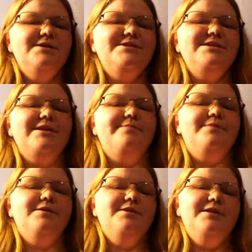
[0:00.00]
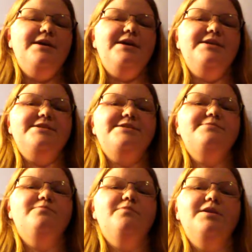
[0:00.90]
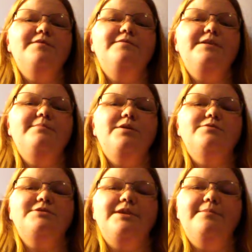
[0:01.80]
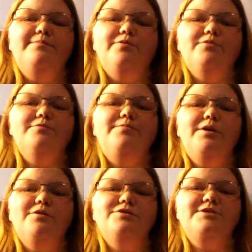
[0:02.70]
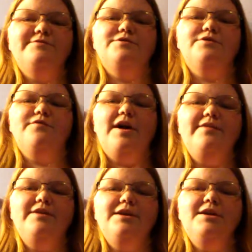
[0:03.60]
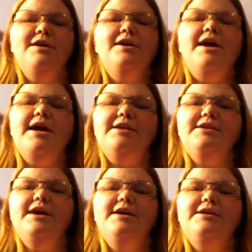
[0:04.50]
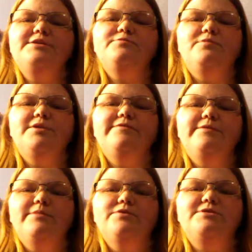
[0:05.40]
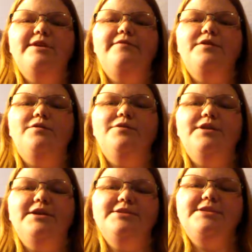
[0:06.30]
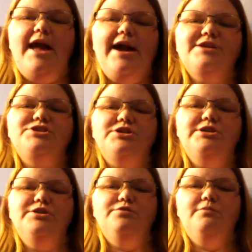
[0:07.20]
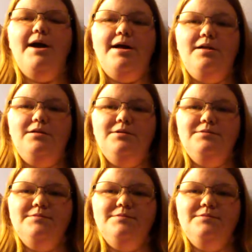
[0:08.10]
Sleep. It's one of the most important parts of surviving, and yet it's one of the most difficult things to actually do well.